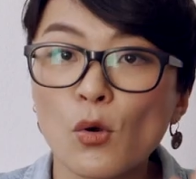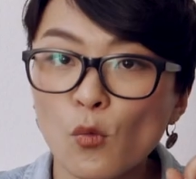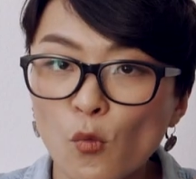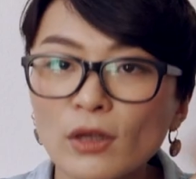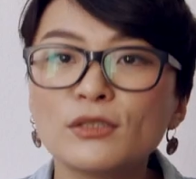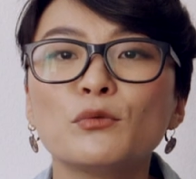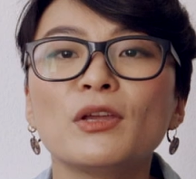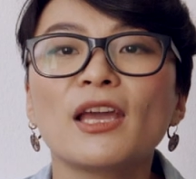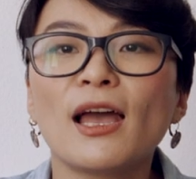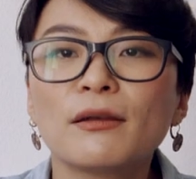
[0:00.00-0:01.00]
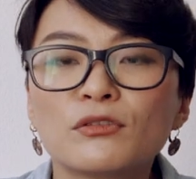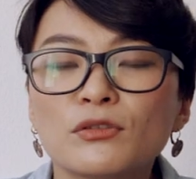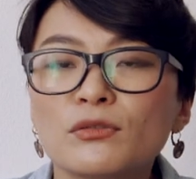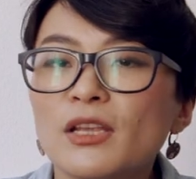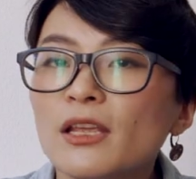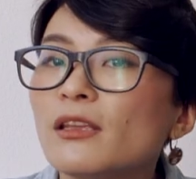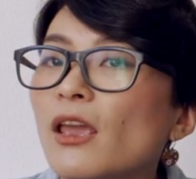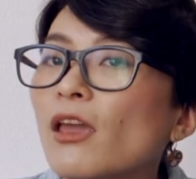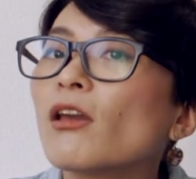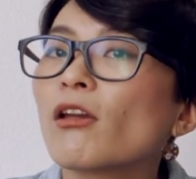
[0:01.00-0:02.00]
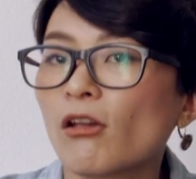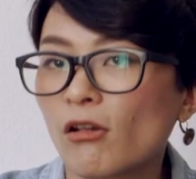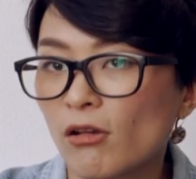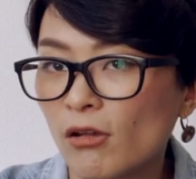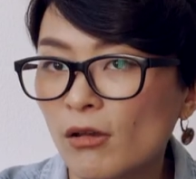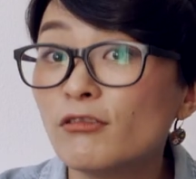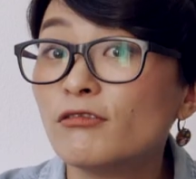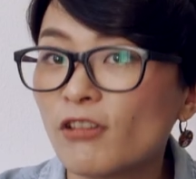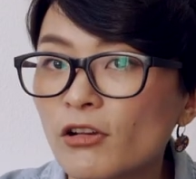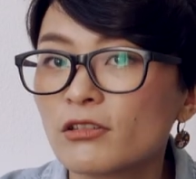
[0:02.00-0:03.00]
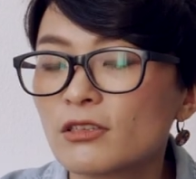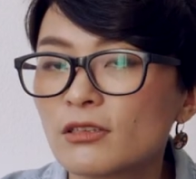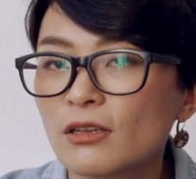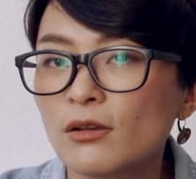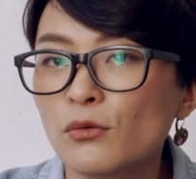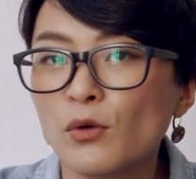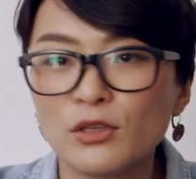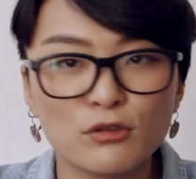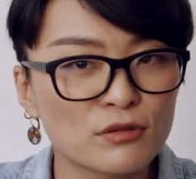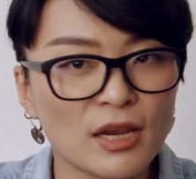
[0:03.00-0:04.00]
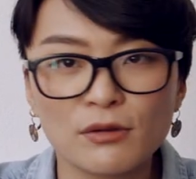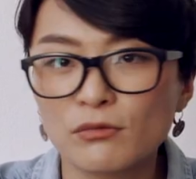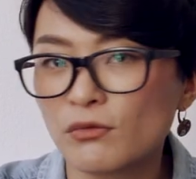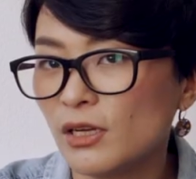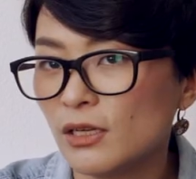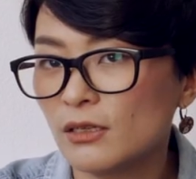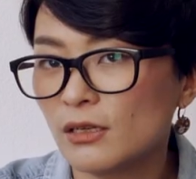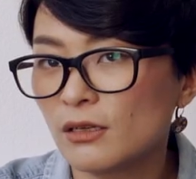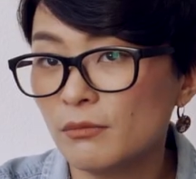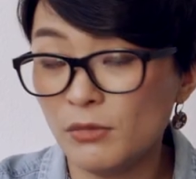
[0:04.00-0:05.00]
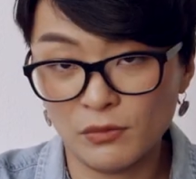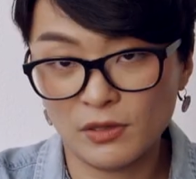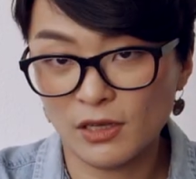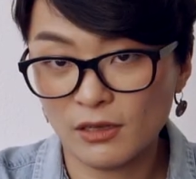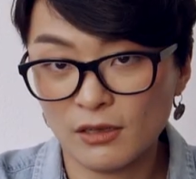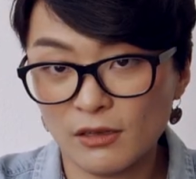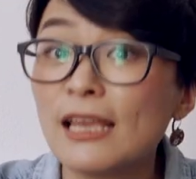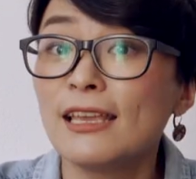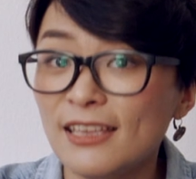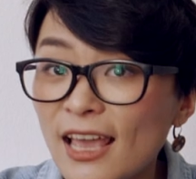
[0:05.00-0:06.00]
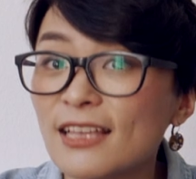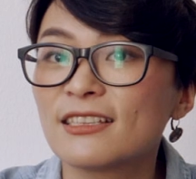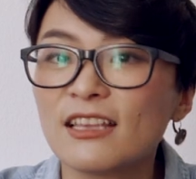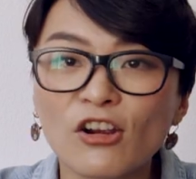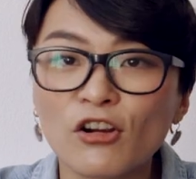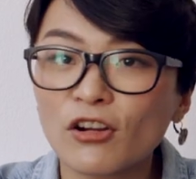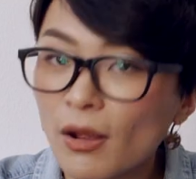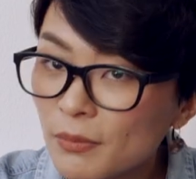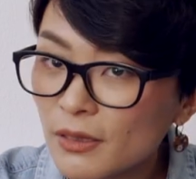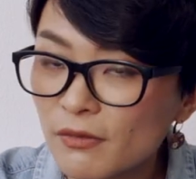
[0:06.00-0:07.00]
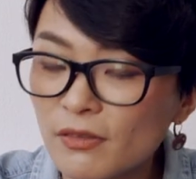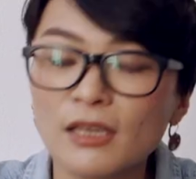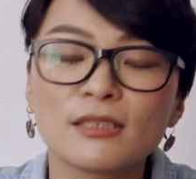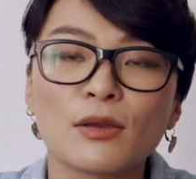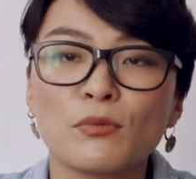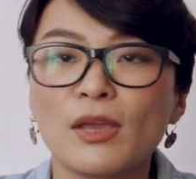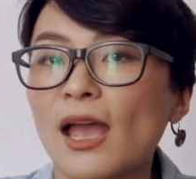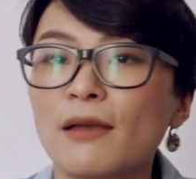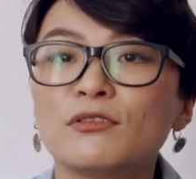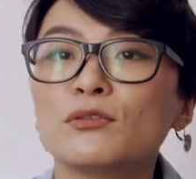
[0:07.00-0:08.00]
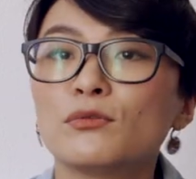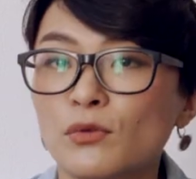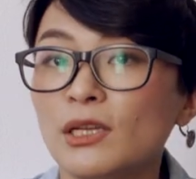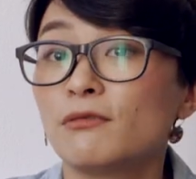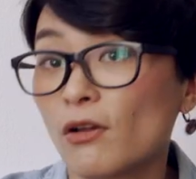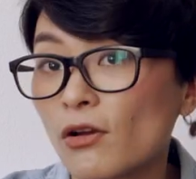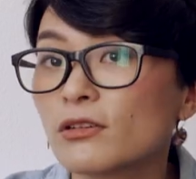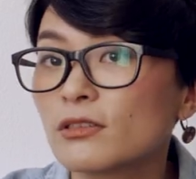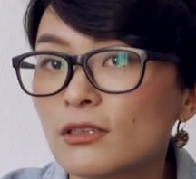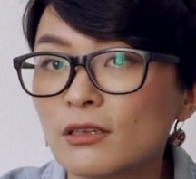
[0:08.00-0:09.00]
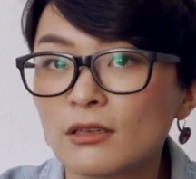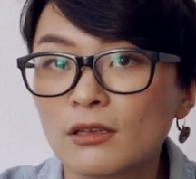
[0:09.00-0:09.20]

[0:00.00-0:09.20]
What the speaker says: What do we have to take care first when you start read music? Yes, there are a couple of things that we have to read first.